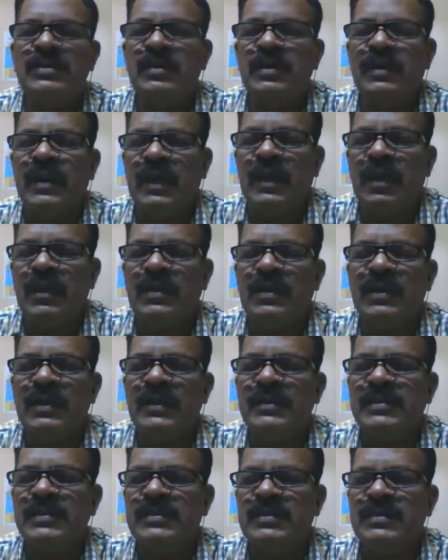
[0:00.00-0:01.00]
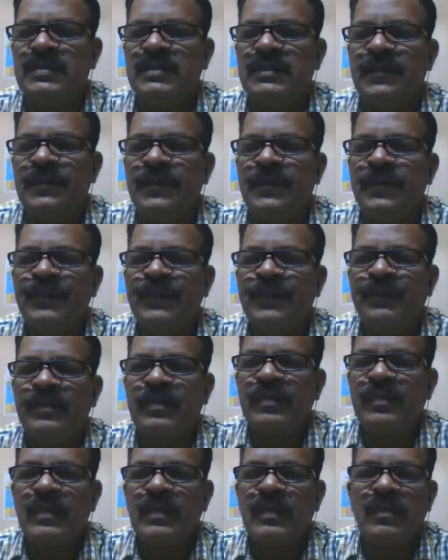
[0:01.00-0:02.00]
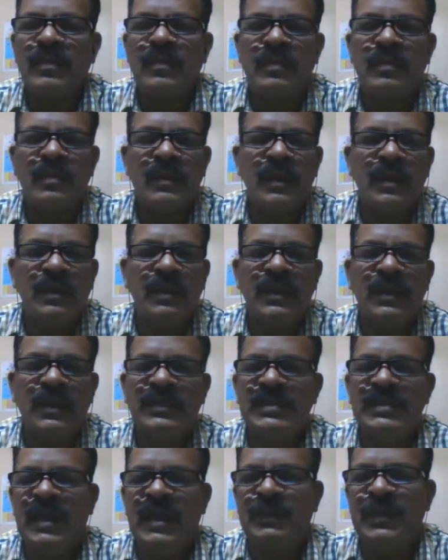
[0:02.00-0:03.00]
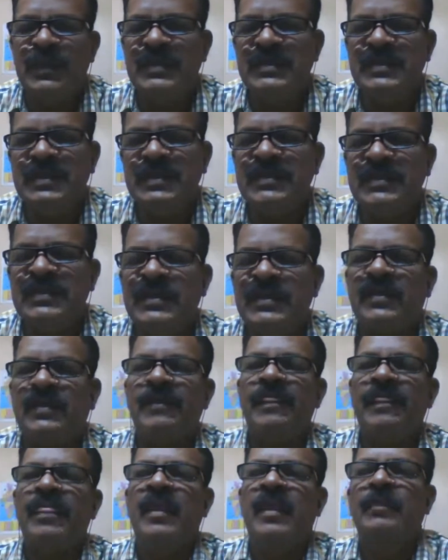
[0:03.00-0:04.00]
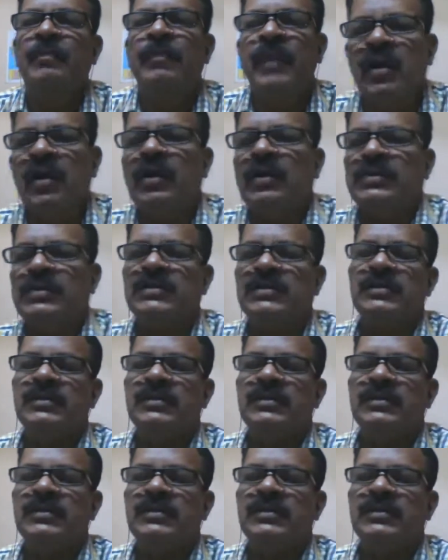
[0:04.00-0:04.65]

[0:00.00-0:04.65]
a country is, uh, mm, the GNP is increasing because